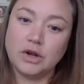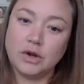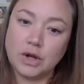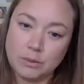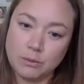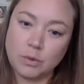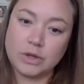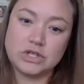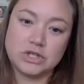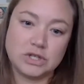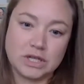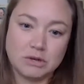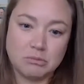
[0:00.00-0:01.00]
you,
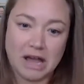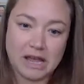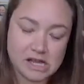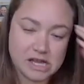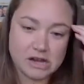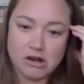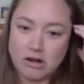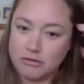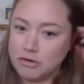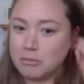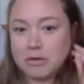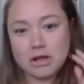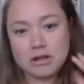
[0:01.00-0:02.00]
which you might hear
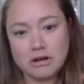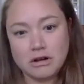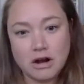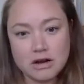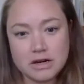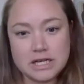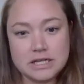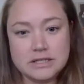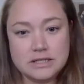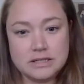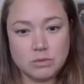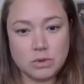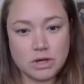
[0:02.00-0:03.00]
from other
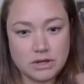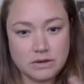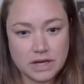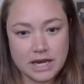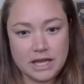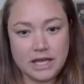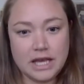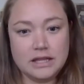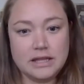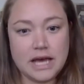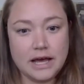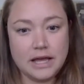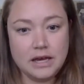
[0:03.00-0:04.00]
artists where you kind of get in
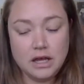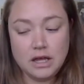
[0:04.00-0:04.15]
that,